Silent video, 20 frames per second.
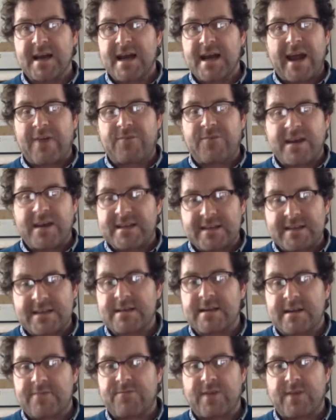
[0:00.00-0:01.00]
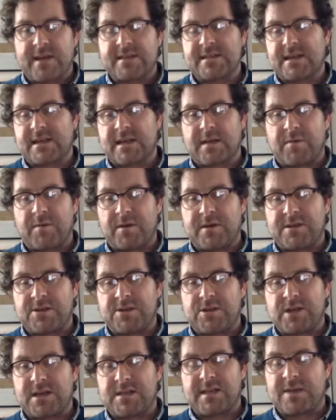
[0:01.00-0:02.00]
if they didn't invest in community
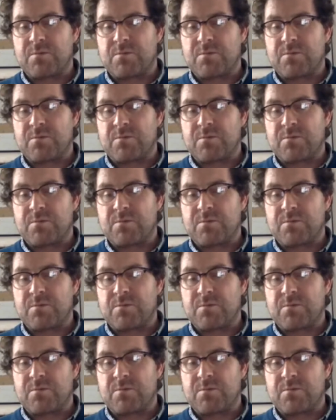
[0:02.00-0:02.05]
shares,